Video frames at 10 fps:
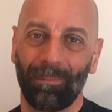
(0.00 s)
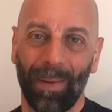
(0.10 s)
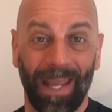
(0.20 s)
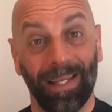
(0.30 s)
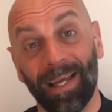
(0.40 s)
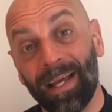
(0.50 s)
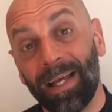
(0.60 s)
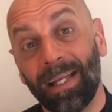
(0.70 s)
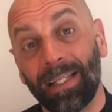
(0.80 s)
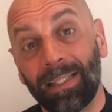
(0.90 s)
pain.
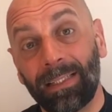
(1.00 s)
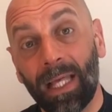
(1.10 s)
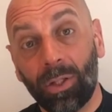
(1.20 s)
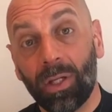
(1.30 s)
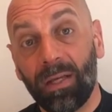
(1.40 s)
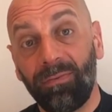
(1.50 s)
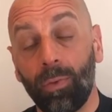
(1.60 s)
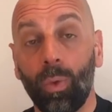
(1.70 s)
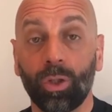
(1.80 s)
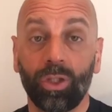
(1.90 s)
Thank you again for
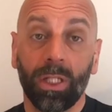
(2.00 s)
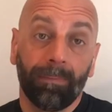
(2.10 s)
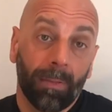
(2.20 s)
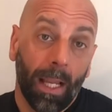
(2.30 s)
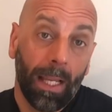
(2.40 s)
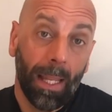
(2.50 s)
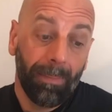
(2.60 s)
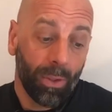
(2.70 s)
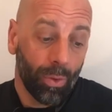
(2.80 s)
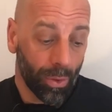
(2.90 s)
watching. Let
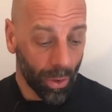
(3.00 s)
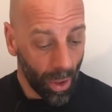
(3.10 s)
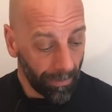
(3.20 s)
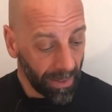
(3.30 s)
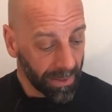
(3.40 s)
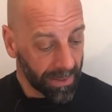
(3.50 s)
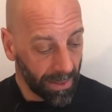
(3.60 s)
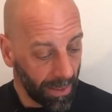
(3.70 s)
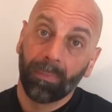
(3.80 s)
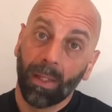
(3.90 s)
me know your comment.
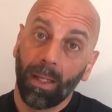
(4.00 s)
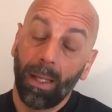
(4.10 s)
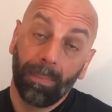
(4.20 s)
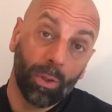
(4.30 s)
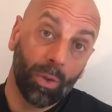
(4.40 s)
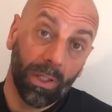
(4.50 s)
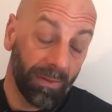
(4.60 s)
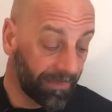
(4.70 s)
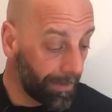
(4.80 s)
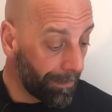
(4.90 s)
Let me know
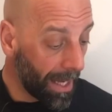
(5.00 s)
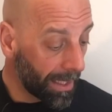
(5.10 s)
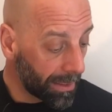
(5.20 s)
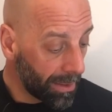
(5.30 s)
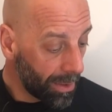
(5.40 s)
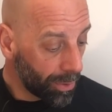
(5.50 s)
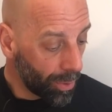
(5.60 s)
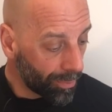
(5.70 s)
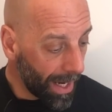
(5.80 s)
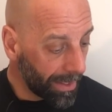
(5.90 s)
if the bike
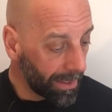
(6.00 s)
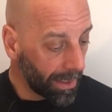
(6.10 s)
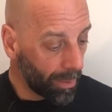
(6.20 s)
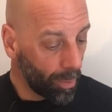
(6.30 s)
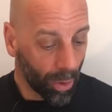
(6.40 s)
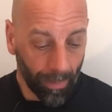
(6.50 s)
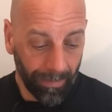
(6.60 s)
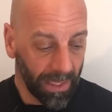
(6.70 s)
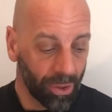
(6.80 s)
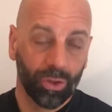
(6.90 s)
you're running, what
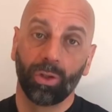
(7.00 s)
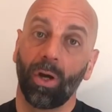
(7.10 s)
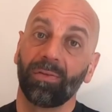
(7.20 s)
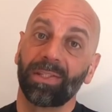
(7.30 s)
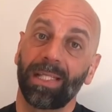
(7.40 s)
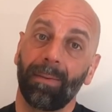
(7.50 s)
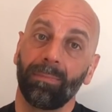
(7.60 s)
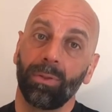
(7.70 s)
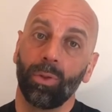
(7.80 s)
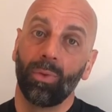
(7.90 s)
combination of
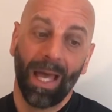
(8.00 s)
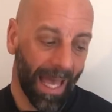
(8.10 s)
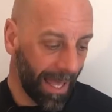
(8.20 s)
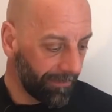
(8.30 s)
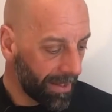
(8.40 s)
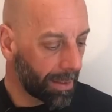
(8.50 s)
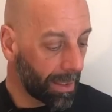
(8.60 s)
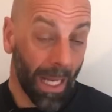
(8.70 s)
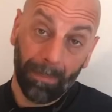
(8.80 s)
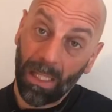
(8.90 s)
stem you have,
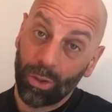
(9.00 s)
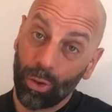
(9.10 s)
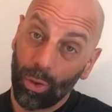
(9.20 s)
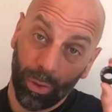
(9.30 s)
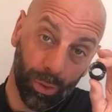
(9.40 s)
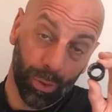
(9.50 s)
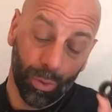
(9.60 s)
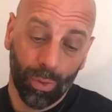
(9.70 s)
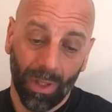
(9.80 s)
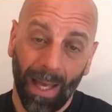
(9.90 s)
and make sure you
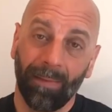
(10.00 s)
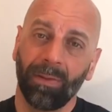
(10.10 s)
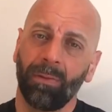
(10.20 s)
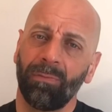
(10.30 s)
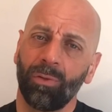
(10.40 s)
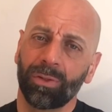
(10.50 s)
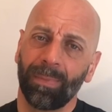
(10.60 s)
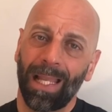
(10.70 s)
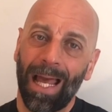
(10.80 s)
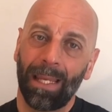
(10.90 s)
do have the
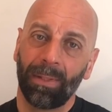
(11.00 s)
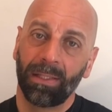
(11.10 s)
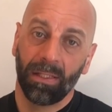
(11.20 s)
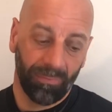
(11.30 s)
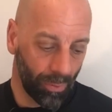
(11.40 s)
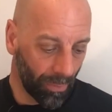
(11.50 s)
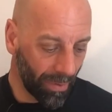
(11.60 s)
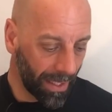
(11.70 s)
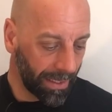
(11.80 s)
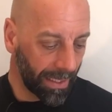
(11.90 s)
reinforcement element if you are
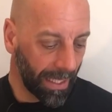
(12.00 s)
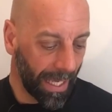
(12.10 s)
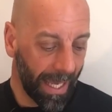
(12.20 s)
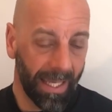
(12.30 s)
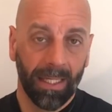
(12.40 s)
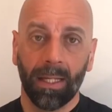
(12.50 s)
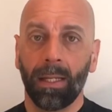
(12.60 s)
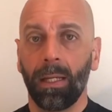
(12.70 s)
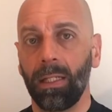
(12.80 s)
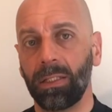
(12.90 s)
running a
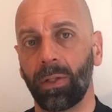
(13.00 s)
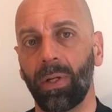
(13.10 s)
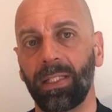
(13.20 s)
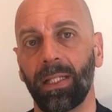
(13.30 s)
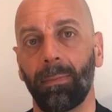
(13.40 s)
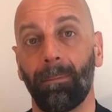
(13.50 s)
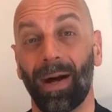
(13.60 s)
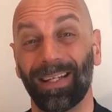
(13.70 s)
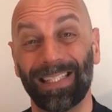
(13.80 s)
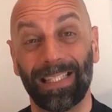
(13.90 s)
integrated
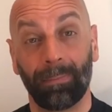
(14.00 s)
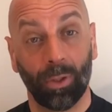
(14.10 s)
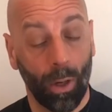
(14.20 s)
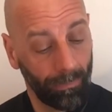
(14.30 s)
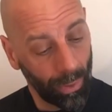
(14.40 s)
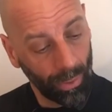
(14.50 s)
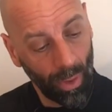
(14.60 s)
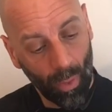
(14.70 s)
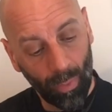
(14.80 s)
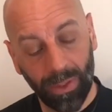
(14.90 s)
bar and stem combo
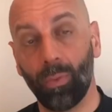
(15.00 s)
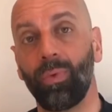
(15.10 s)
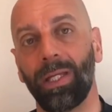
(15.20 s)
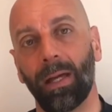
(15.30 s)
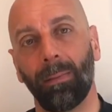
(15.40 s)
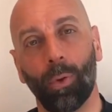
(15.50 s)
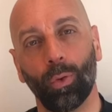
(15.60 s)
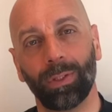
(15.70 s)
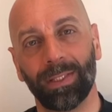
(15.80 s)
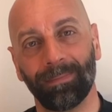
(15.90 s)
with the rear
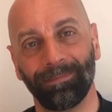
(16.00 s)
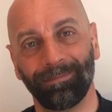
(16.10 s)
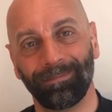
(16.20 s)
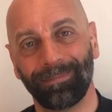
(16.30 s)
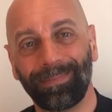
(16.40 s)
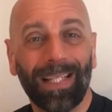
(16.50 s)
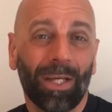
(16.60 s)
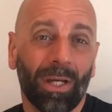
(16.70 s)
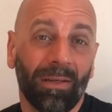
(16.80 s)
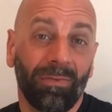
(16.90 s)
bolts.
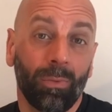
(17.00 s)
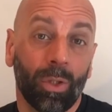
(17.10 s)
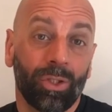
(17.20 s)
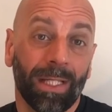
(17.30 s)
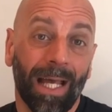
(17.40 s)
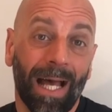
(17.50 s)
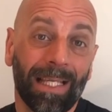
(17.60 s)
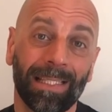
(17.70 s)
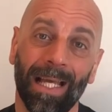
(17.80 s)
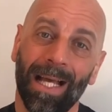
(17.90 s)
Thank you again for watching,
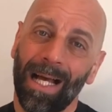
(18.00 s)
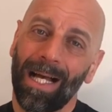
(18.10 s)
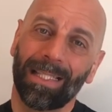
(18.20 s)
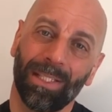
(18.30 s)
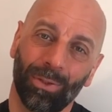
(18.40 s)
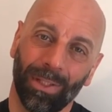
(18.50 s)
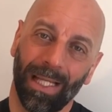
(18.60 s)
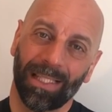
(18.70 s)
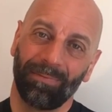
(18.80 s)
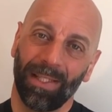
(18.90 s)
guys. I'll see you to the
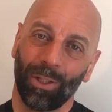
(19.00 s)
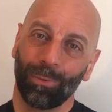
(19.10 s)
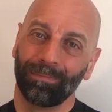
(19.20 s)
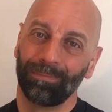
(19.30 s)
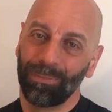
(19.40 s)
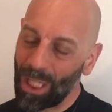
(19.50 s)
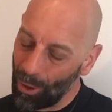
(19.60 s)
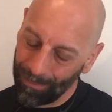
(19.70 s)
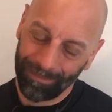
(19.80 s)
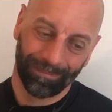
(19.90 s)
next video. Ciao.